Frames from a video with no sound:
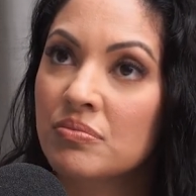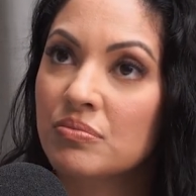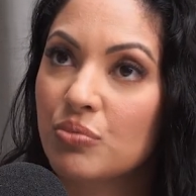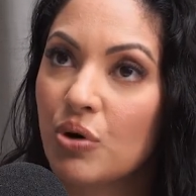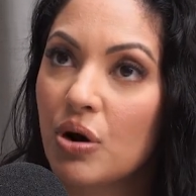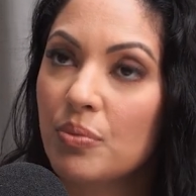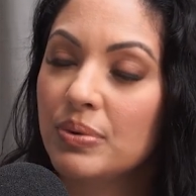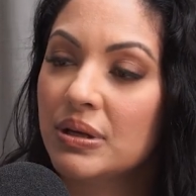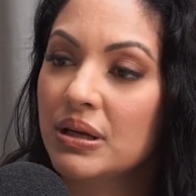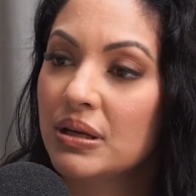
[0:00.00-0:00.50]

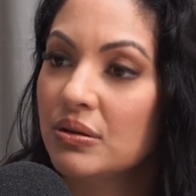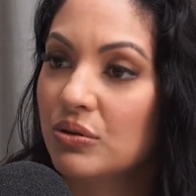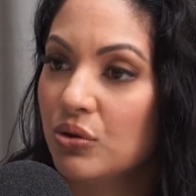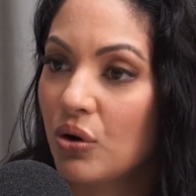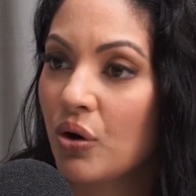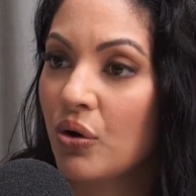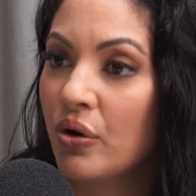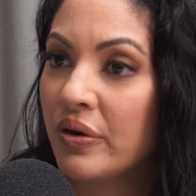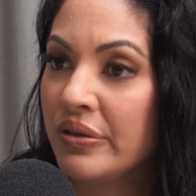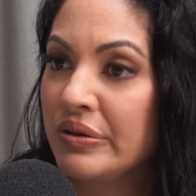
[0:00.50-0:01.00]
probably
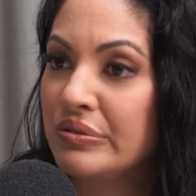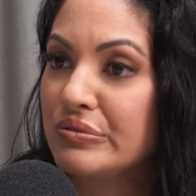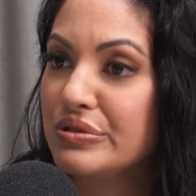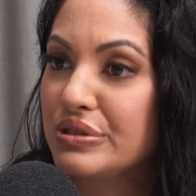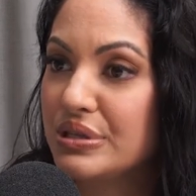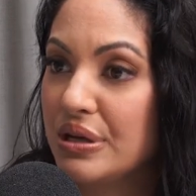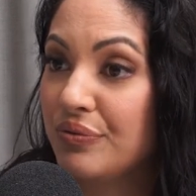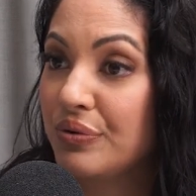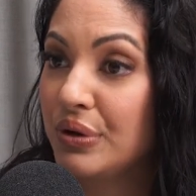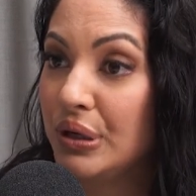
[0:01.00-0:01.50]
longer than
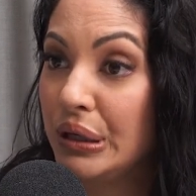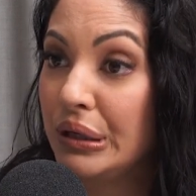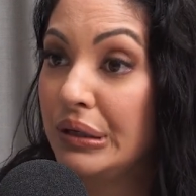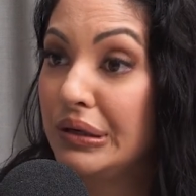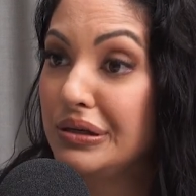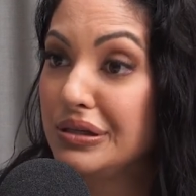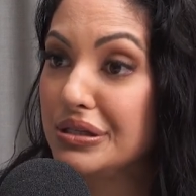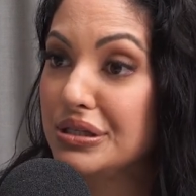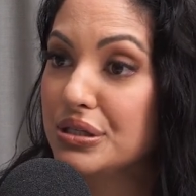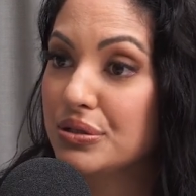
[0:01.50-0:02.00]
7
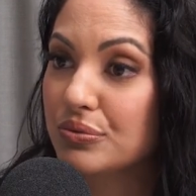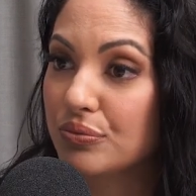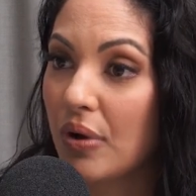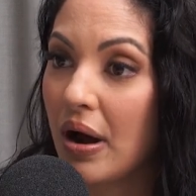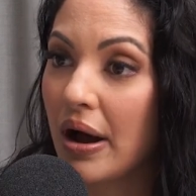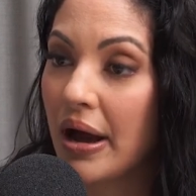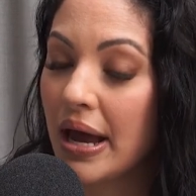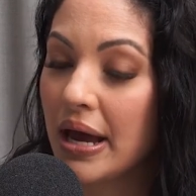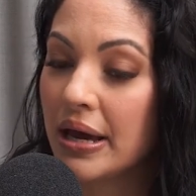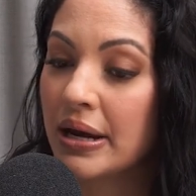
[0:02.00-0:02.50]
years,
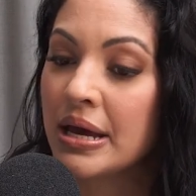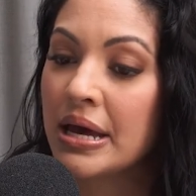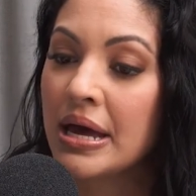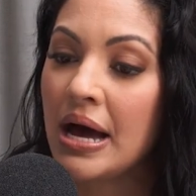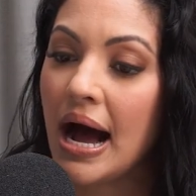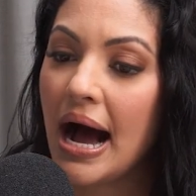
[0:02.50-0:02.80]
right?